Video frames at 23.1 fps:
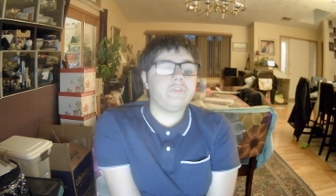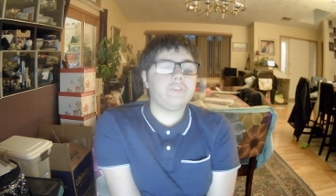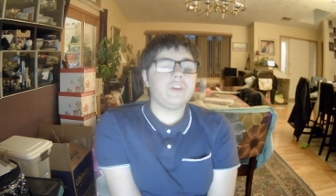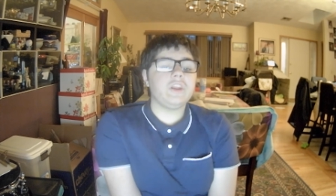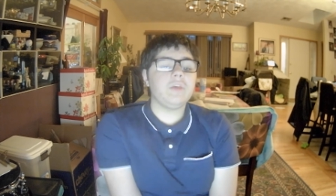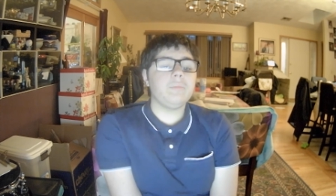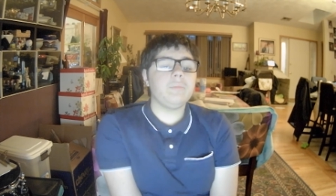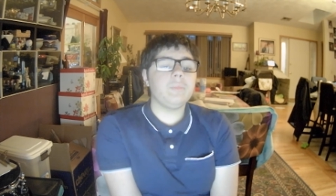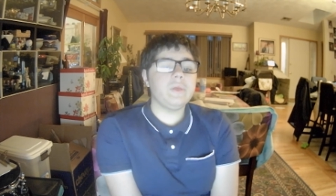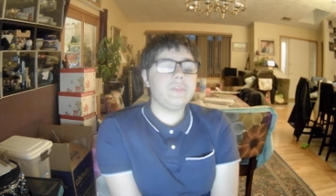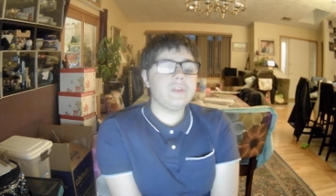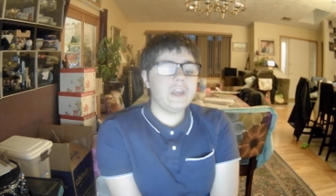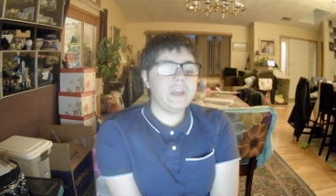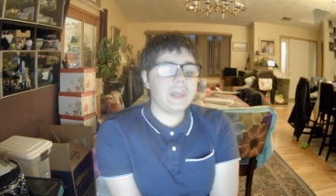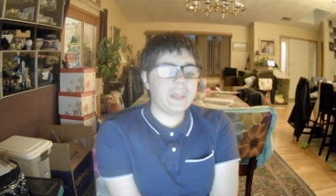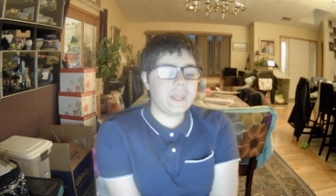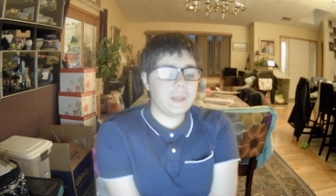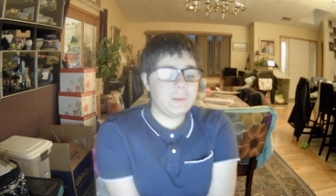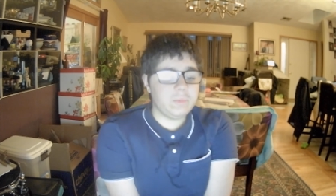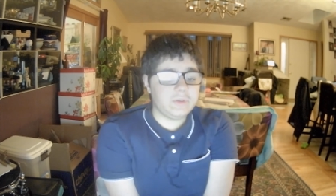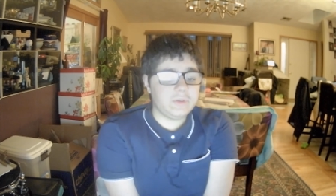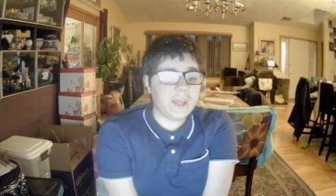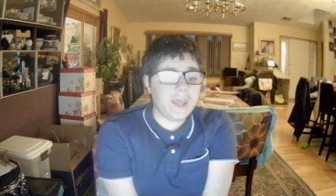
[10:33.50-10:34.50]

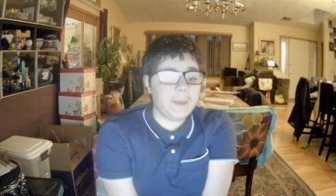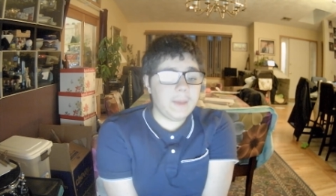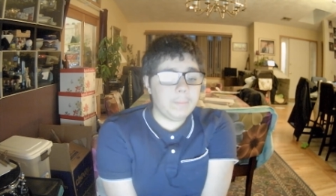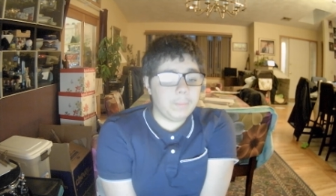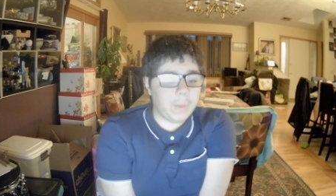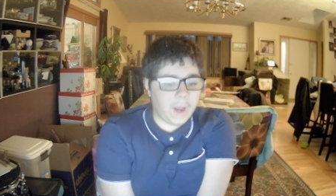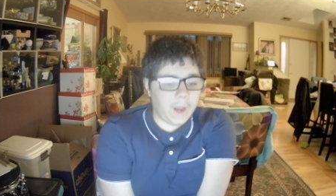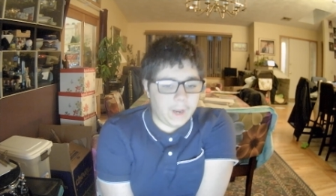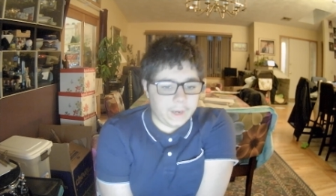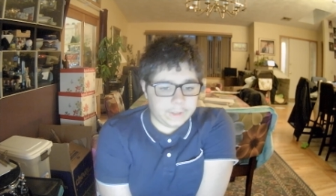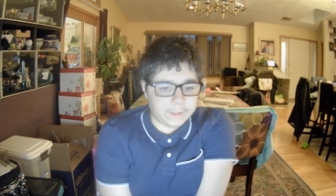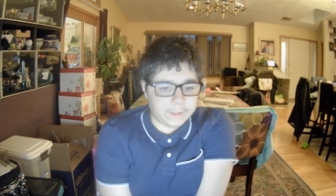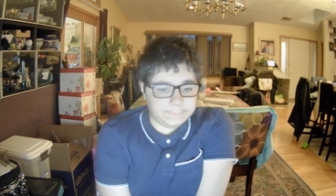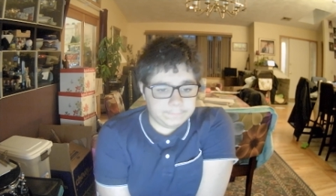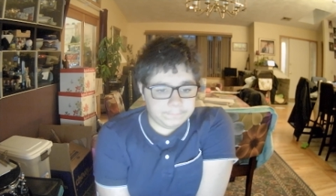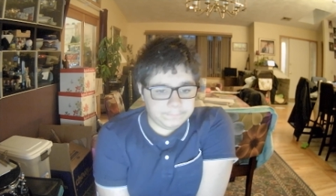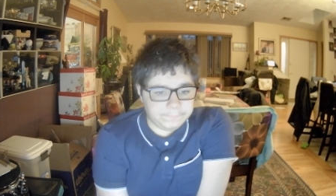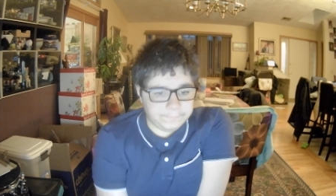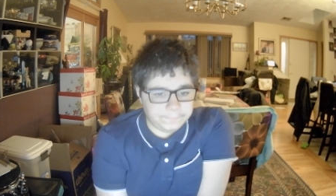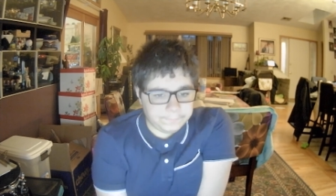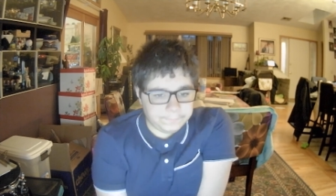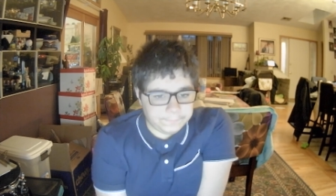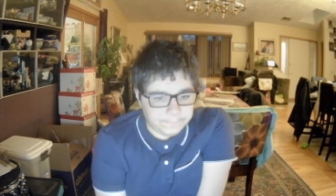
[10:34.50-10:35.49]
Timur-Len's empire
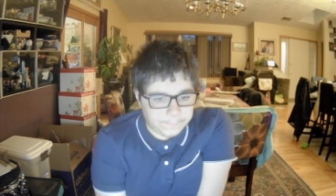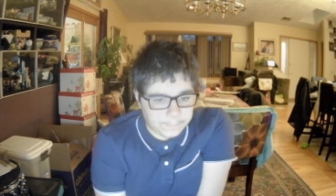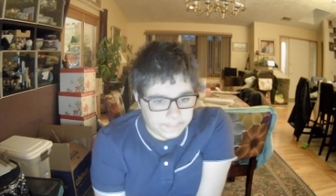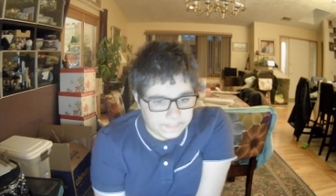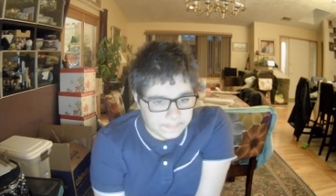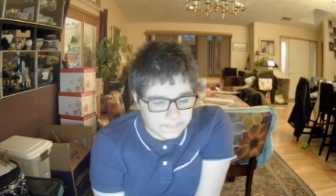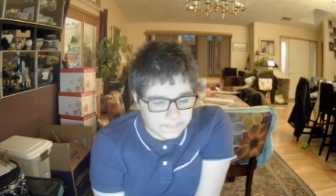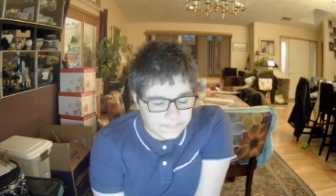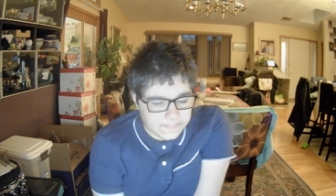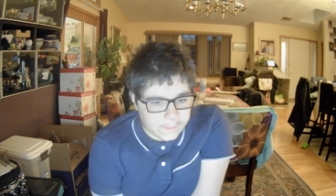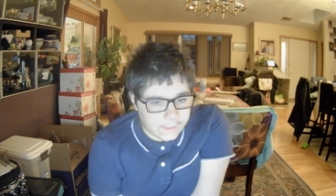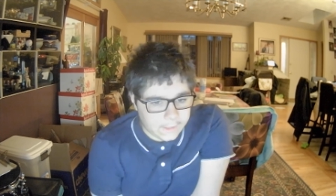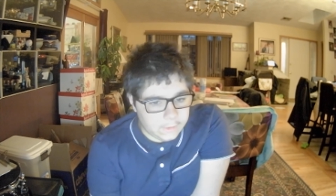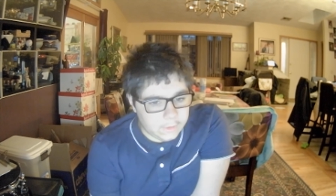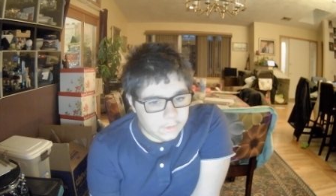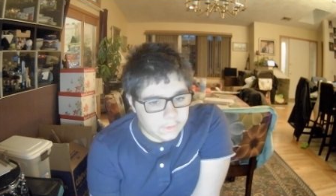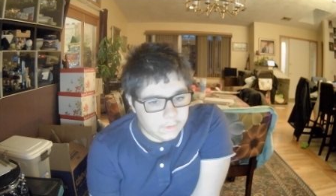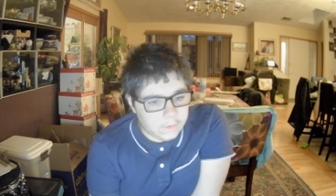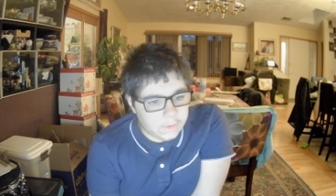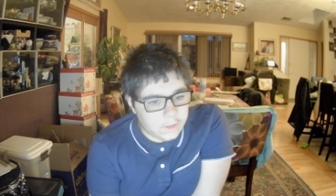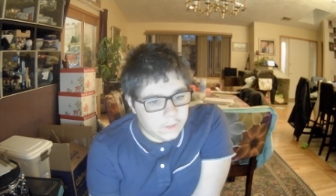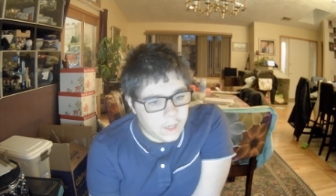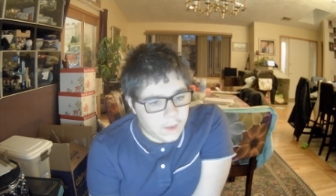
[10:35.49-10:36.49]

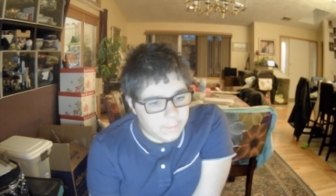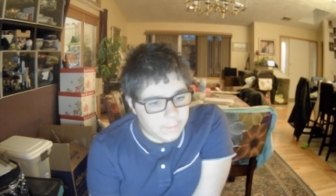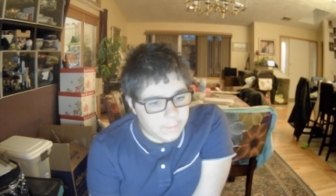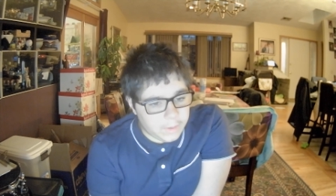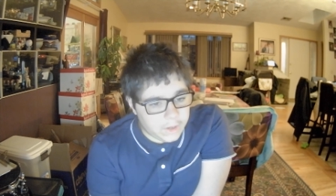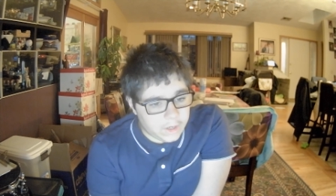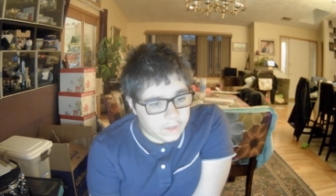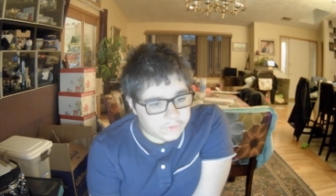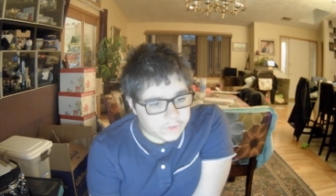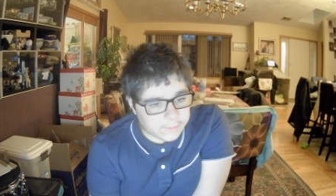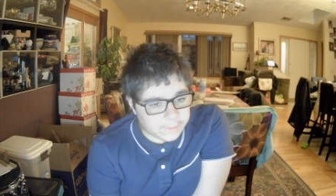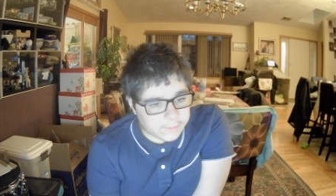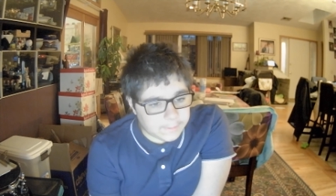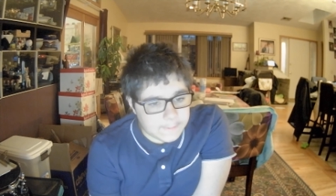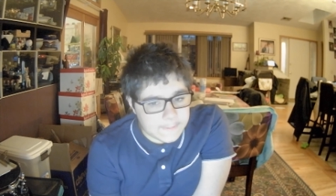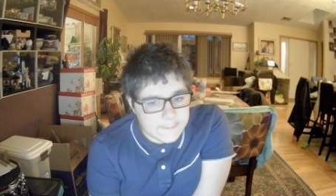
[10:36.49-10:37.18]
in Persia,